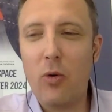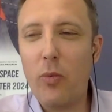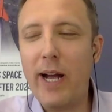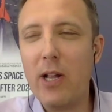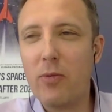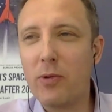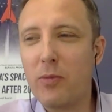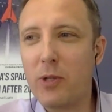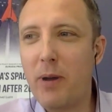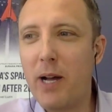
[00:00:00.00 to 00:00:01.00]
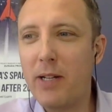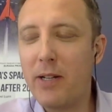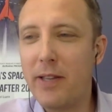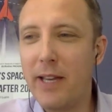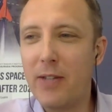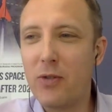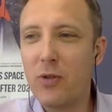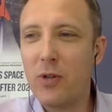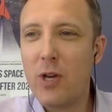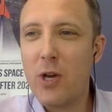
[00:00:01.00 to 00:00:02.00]
a way to respond to
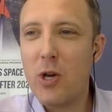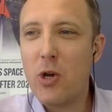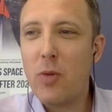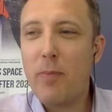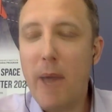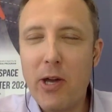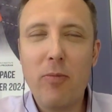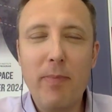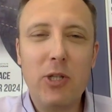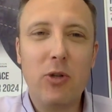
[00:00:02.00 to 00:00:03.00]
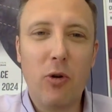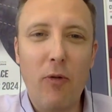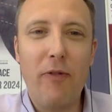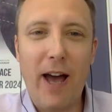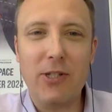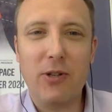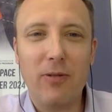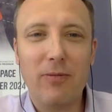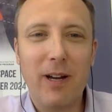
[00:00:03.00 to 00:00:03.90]
this, make your missile go faster.